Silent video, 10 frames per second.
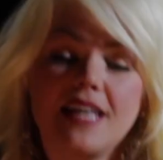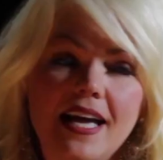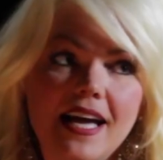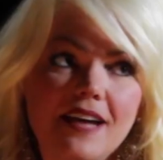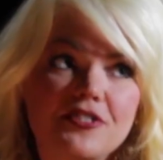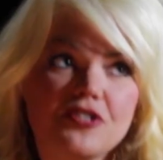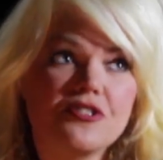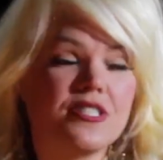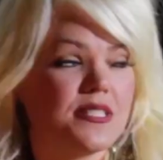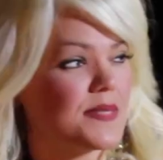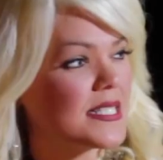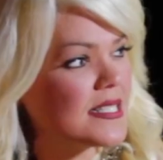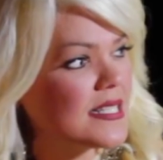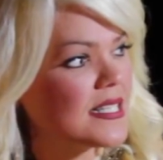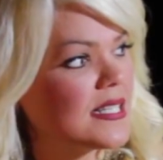day after
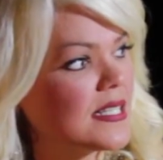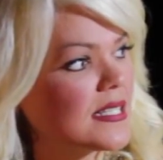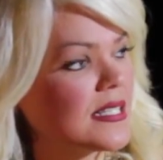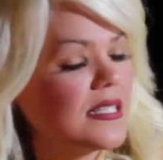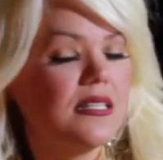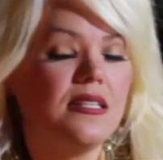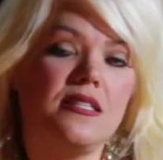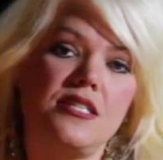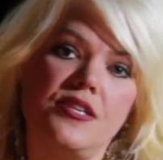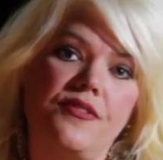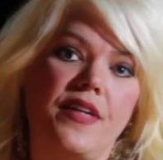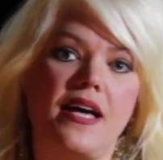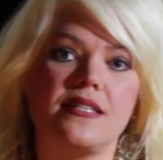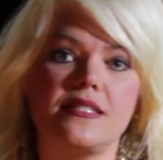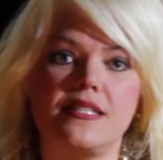Christmas in
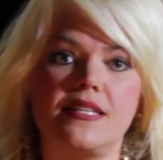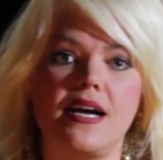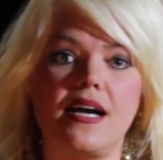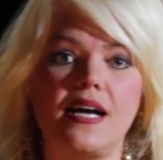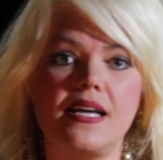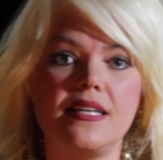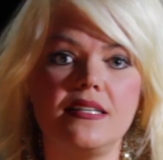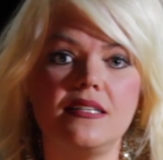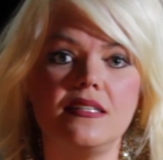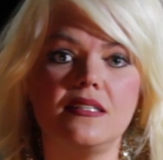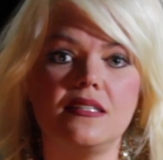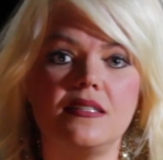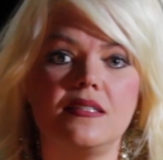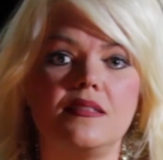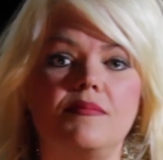2009,
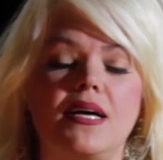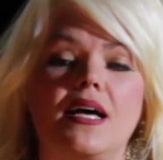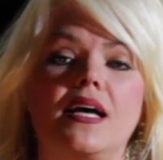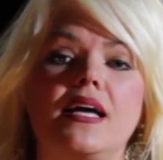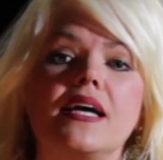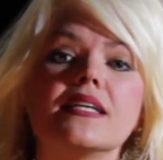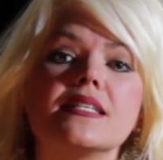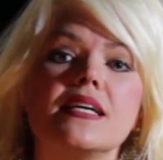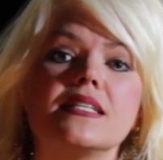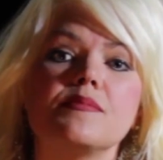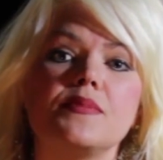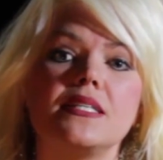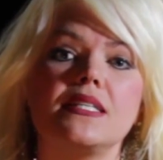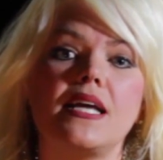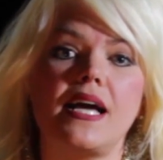my
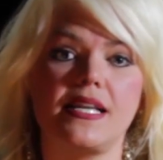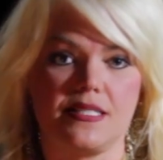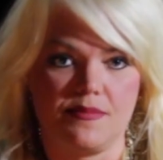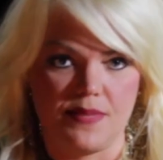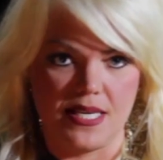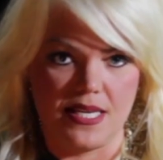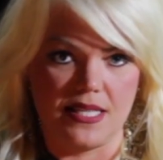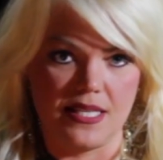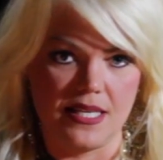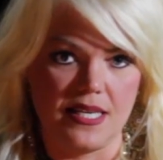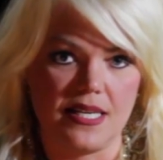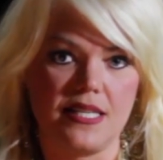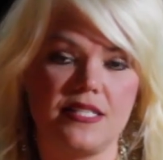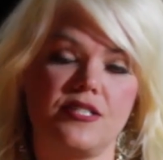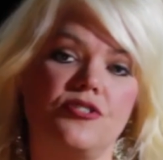ex-husband asked me and the
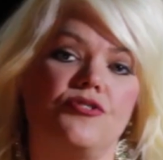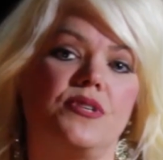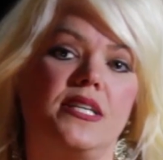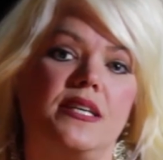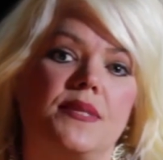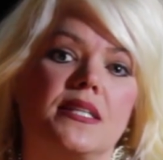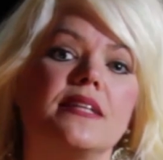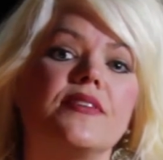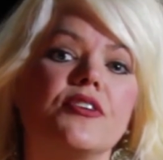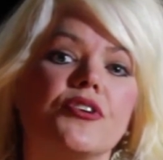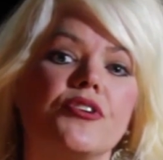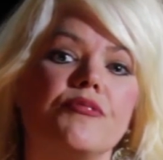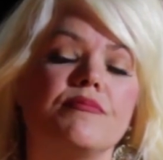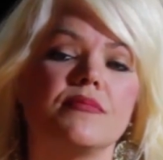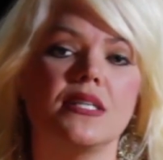kids to join him in the living room,